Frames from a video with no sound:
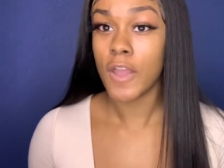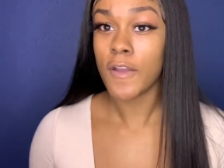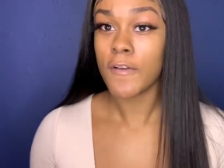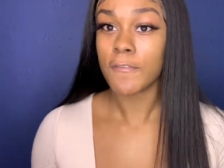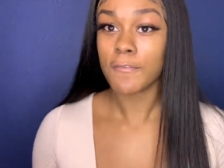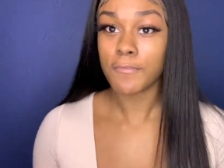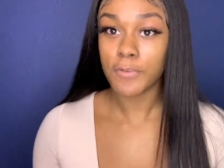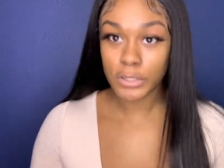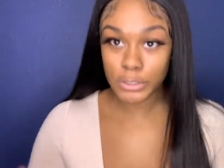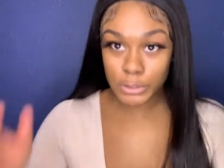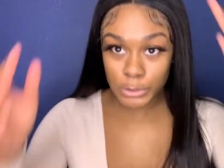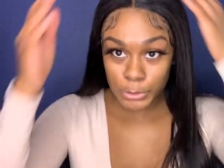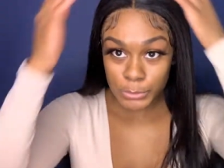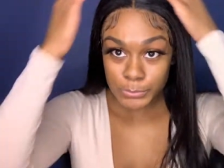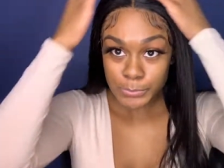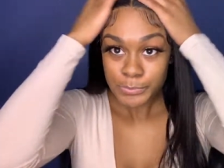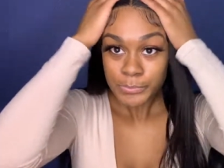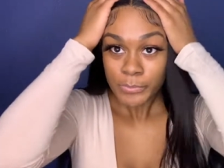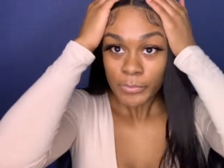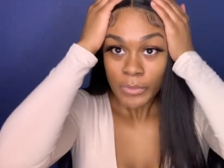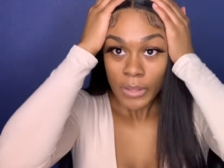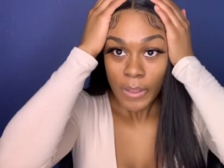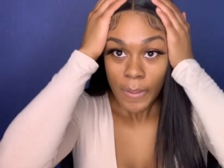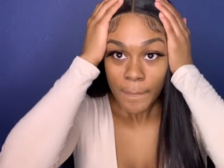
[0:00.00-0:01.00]
frontal.
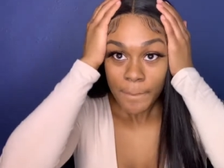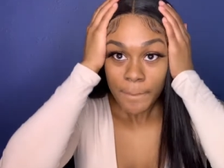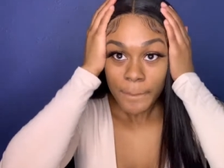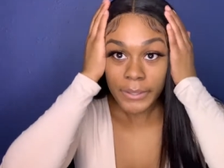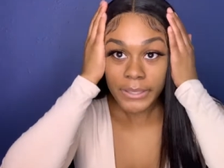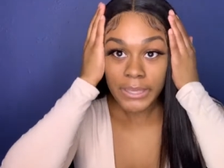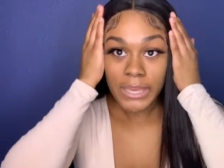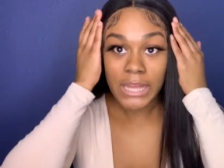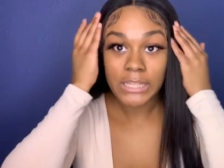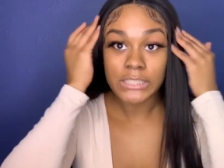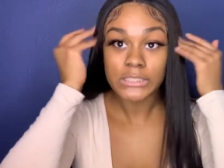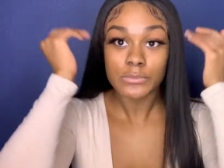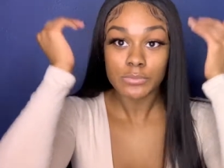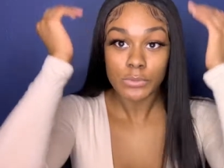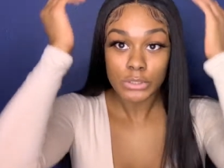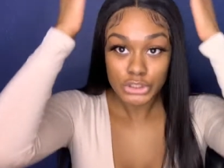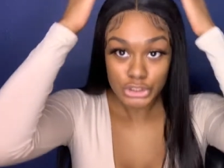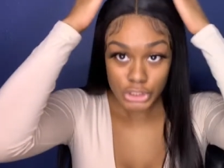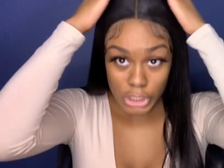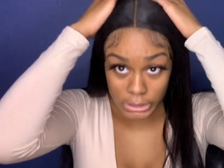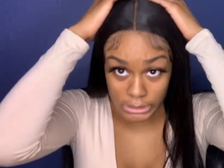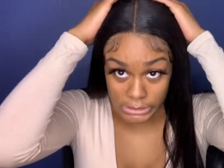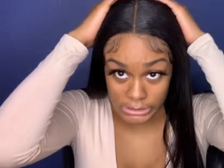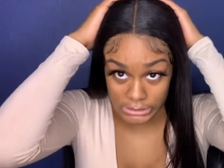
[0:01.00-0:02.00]
But yeah, I just want
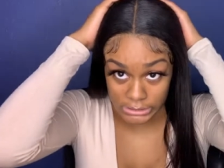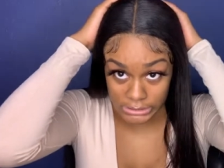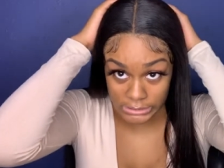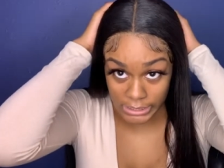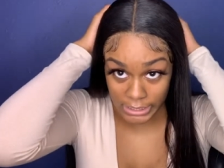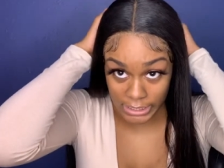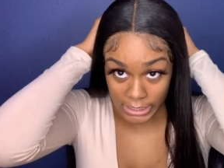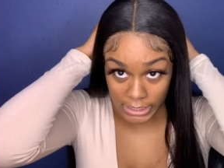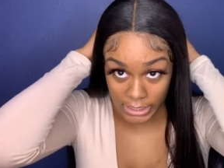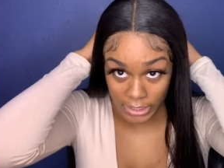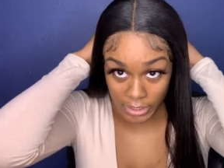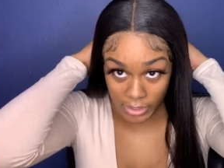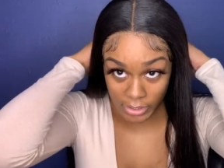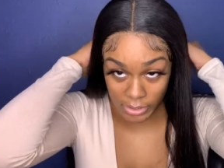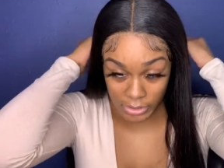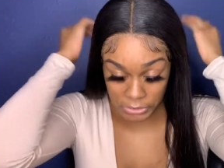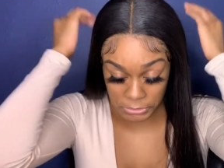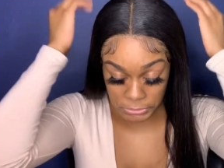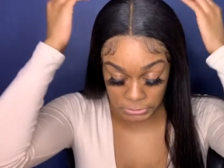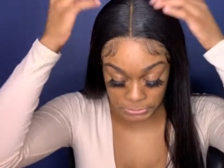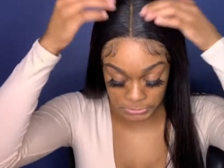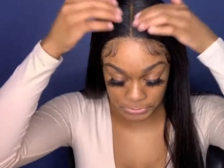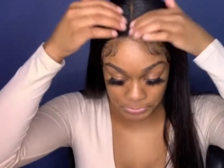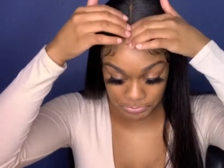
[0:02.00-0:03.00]
y'all to see
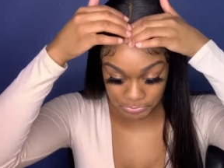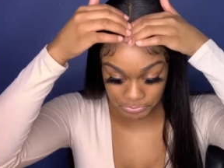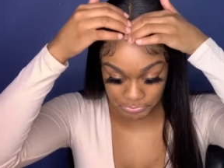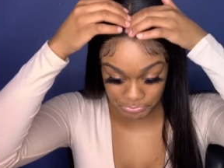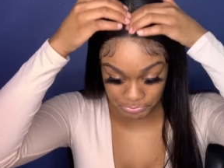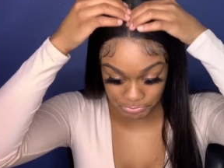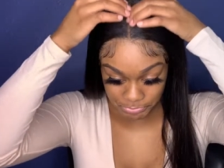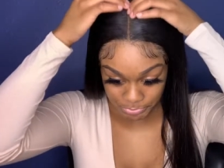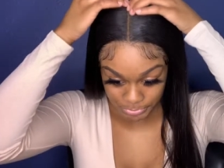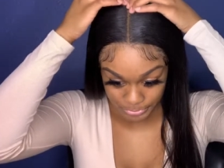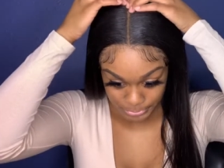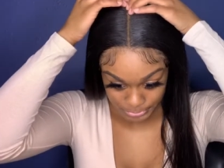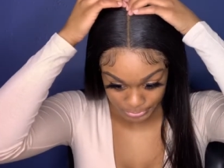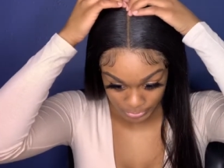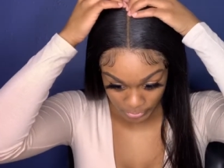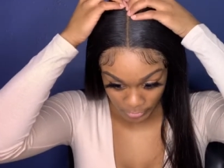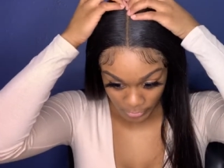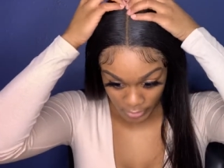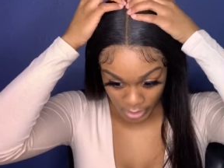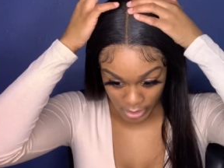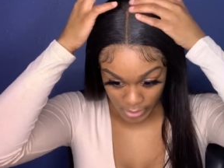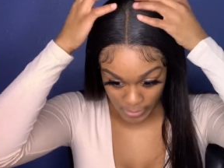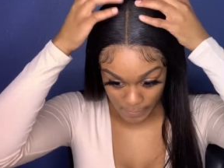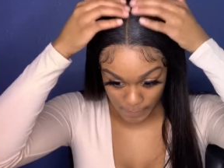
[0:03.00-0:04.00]
um,
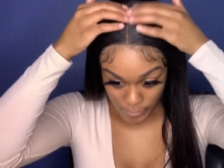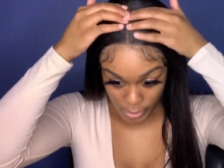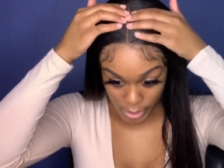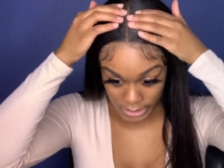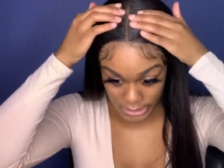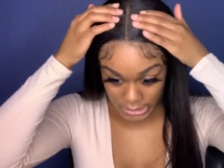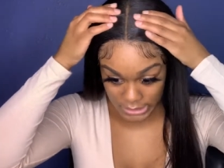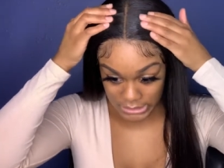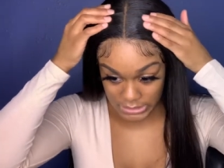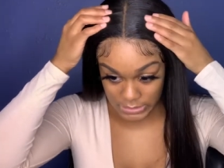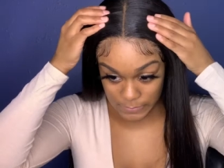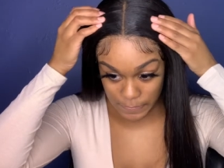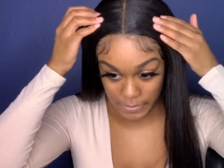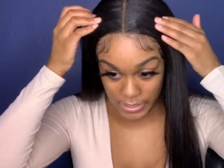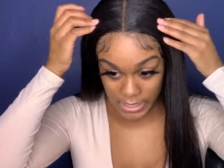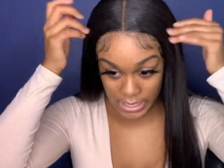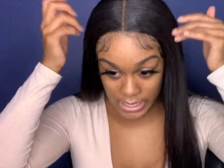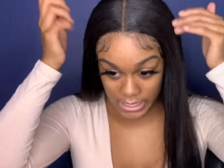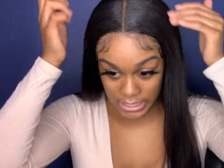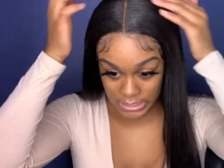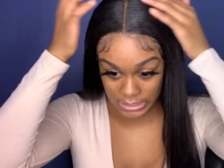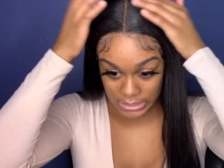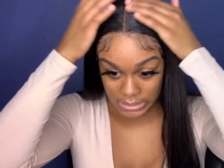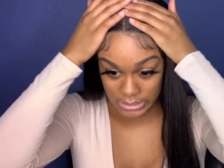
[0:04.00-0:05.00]
parting
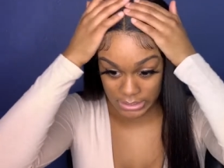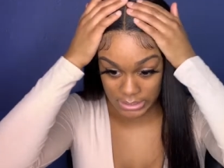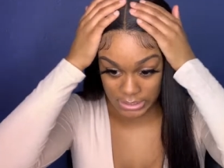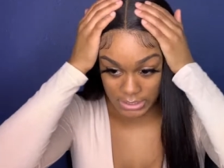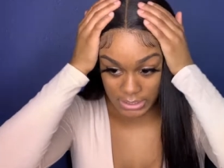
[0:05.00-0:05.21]
space.